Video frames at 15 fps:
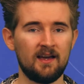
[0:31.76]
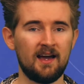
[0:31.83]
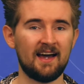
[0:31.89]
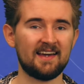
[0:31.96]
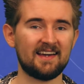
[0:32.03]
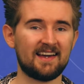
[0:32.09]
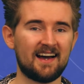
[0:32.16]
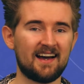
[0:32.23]

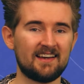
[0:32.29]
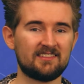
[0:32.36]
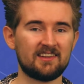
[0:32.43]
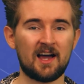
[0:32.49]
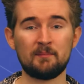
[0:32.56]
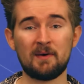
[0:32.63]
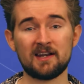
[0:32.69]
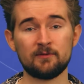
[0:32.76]
Hiya guys,
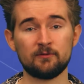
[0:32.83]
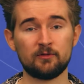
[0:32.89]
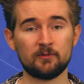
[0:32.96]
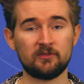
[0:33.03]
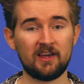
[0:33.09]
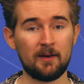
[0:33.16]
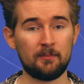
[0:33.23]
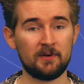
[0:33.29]
I'm Adam from
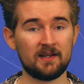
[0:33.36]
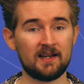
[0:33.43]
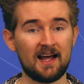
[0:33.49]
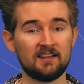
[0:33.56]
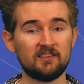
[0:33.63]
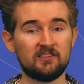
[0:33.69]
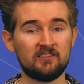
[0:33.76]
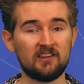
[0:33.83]
TapIn,
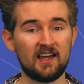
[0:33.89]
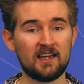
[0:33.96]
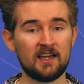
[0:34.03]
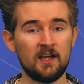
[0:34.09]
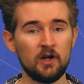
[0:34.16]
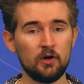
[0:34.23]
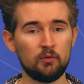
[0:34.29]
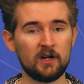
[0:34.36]
and today
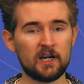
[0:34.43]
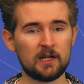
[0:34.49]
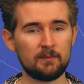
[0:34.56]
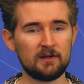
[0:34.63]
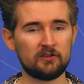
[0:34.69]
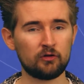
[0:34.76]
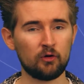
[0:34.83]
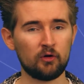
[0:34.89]
we're going to
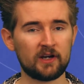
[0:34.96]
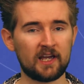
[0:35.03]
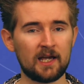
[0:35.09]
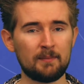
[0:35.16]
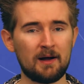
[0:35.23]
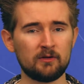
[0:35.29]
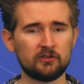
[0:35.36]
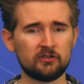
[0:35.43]
be talking
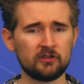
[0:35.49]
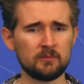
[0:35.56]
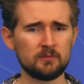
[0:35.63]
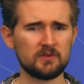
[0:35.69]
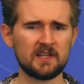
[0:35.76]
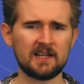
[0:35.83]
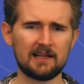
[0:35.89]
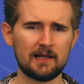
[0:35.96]
about
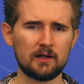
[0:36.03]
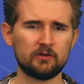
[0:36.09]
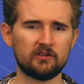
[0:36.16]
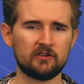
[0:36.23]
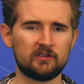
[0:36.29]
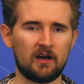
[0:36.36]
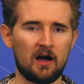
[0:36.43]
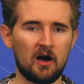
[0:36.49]
something
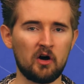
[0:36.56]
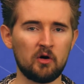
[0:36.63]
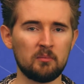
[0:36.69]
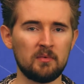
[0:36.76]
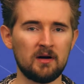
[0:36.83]
closer to home,